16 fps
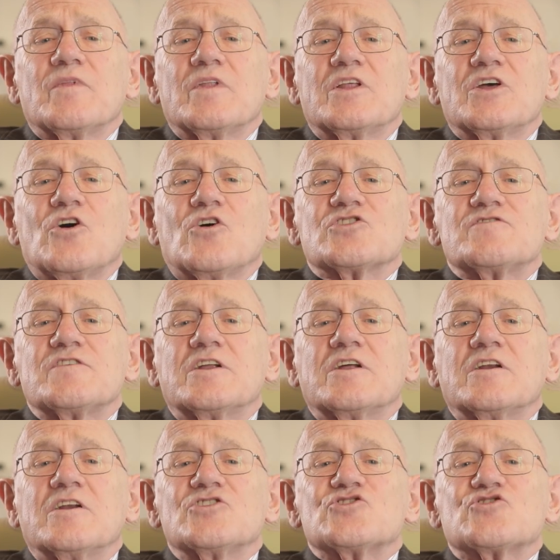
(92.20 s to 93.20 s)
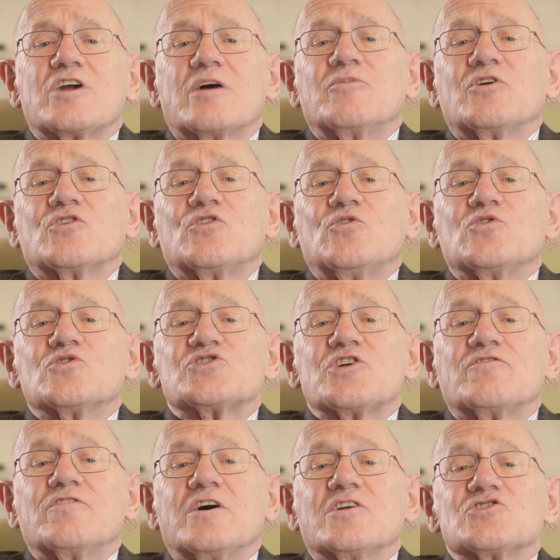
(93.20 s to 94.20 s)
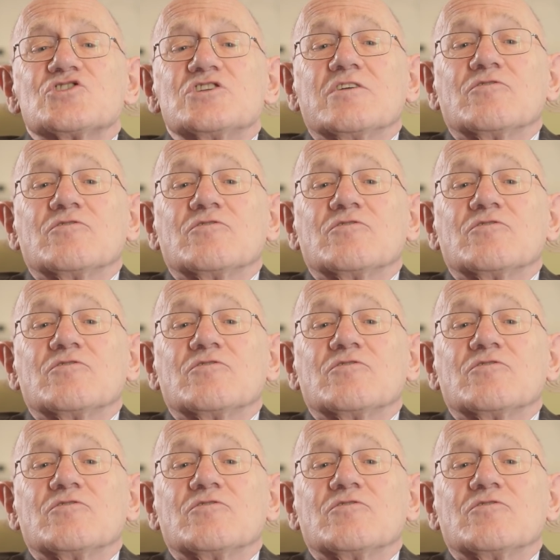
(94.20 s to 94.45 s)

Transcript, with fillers: the Oxford English Grammar course advanced